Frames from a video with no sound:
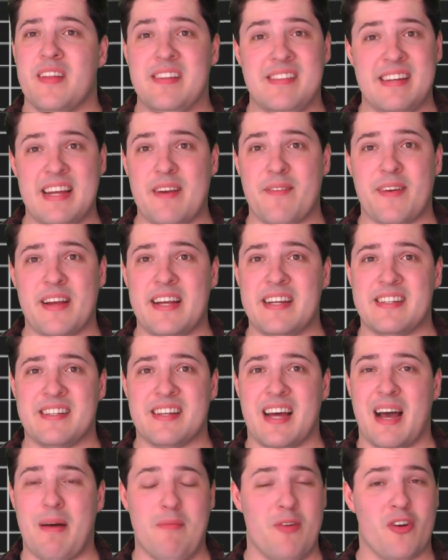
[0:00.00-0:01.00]
The series,
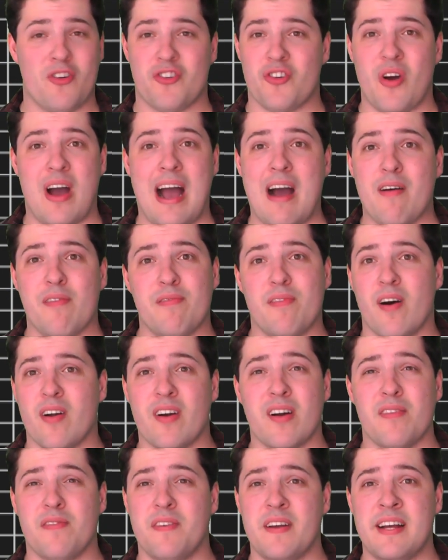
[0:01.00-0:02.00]
I'm not sure how
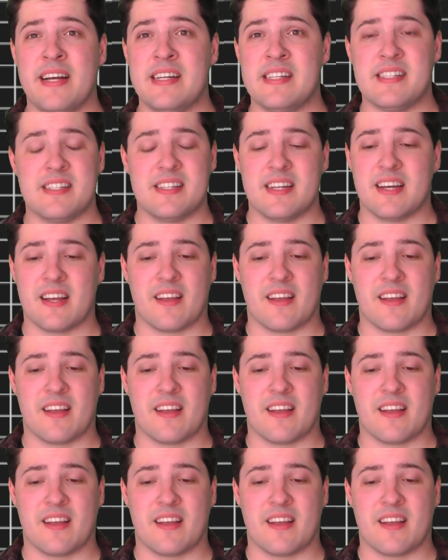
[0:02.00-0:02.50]
far off it is.